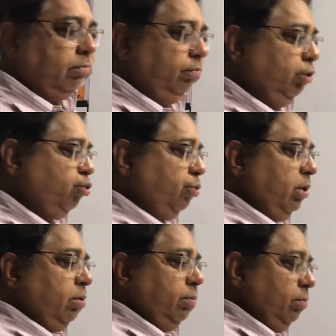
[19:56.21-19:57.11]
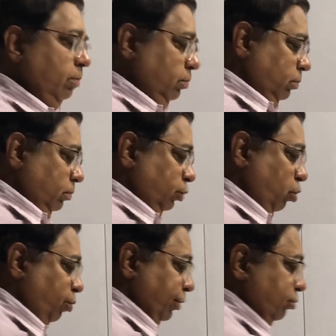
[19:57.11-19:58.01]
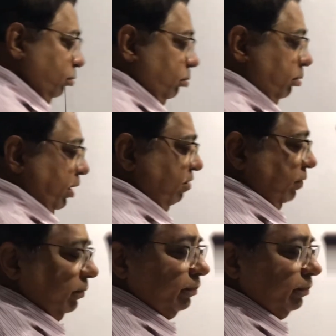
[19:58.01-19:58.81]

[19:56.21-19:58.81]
be sure you're going to heaven.